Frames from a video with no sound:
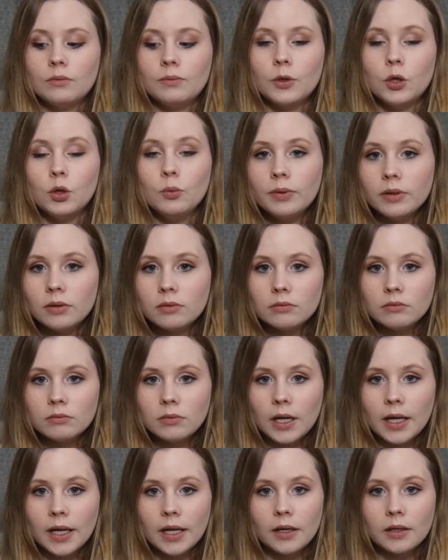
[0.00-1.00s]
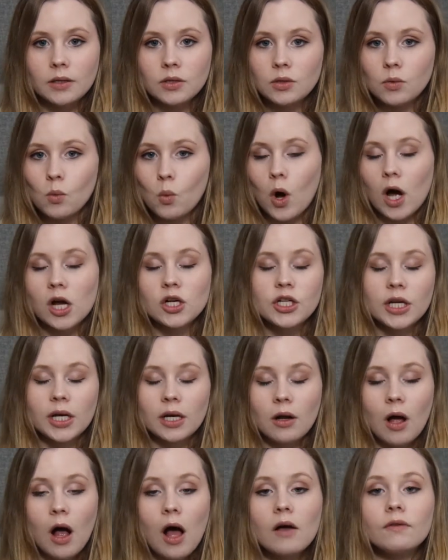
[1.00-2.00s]
poop and washing
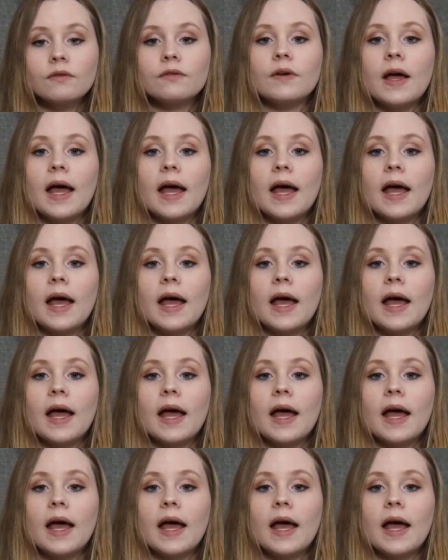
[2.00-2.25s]
it off.